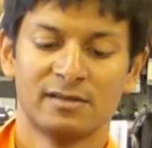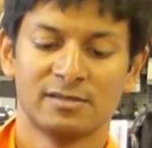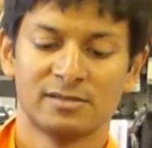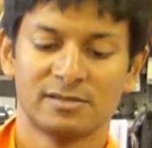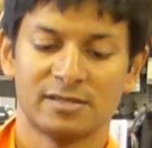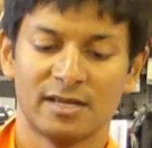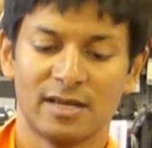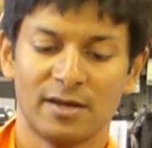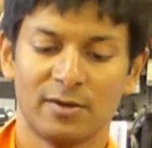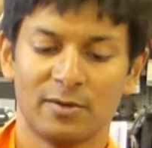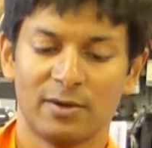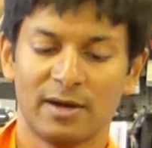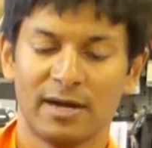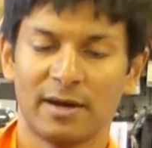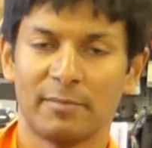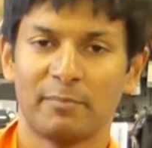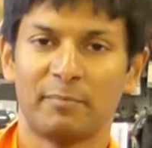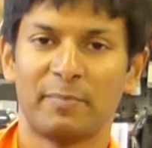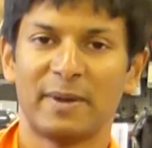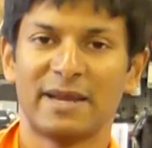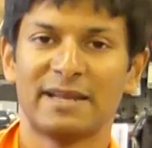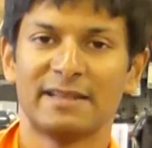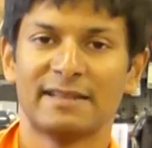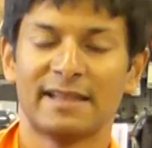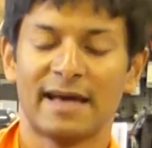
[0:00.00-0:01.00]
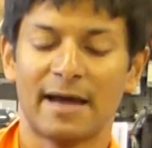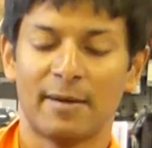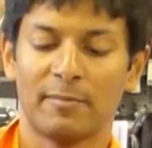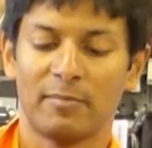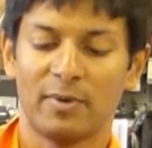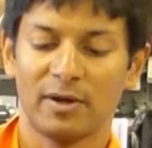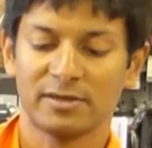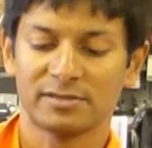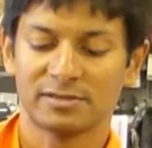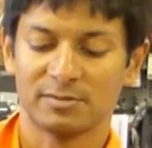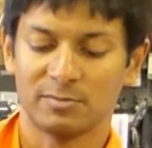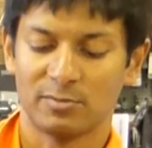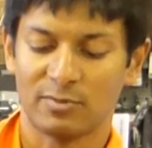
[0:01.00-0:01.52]
So I binned that
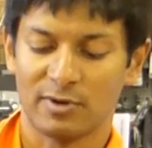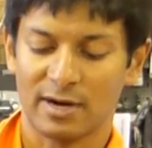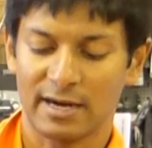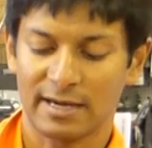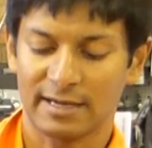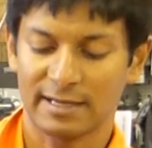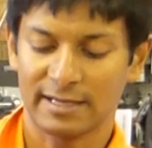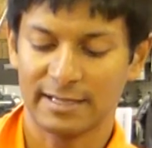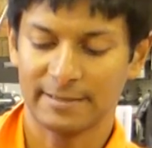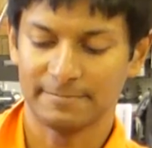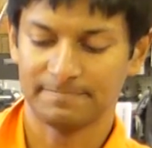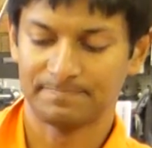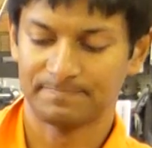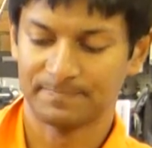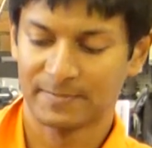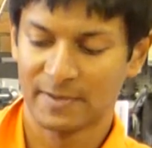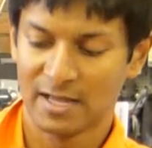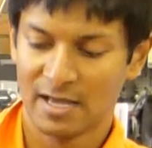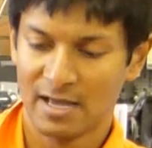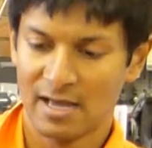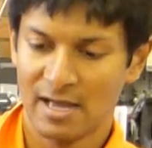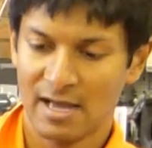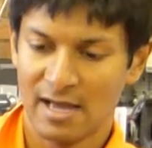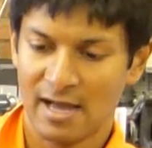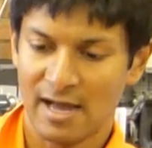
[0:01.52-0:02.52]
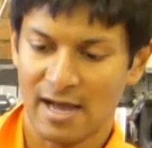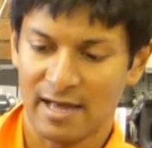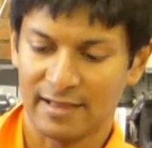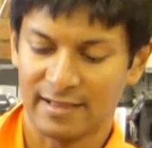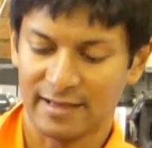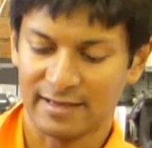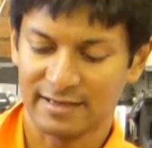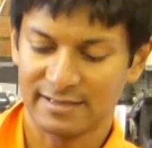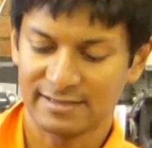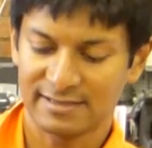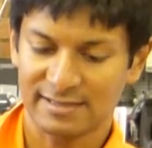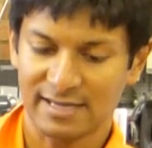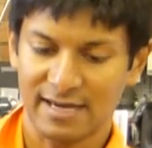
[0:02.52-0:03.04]
bottom bracket and
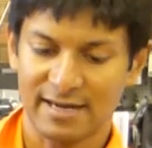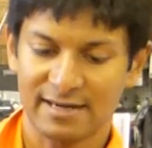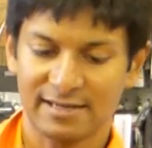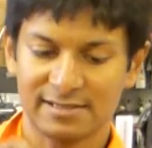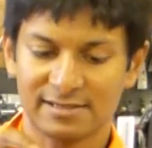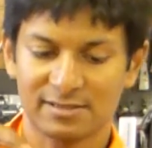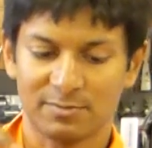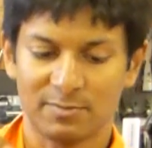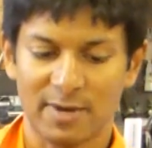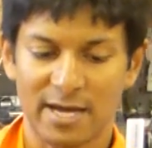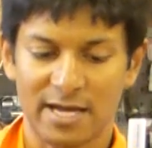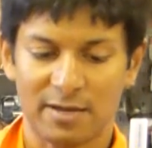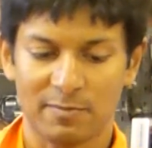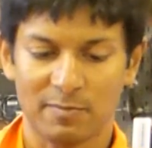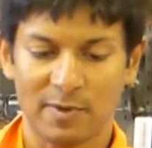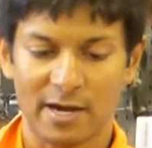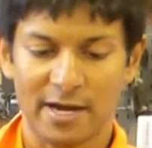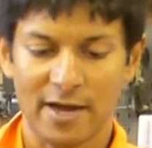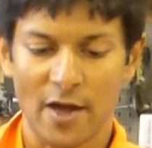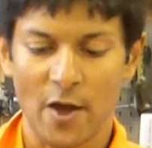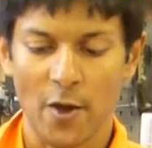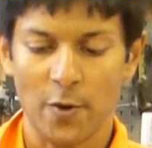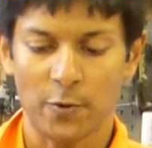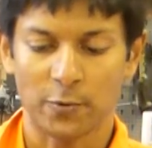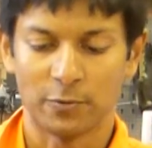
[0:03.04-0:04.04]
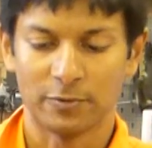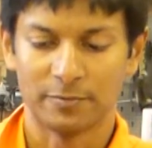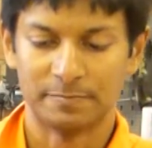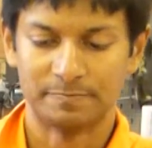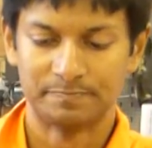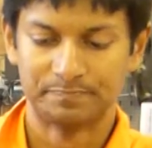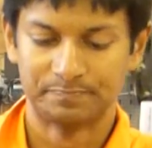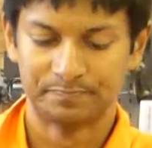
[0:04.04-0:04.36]
then decided to make my own.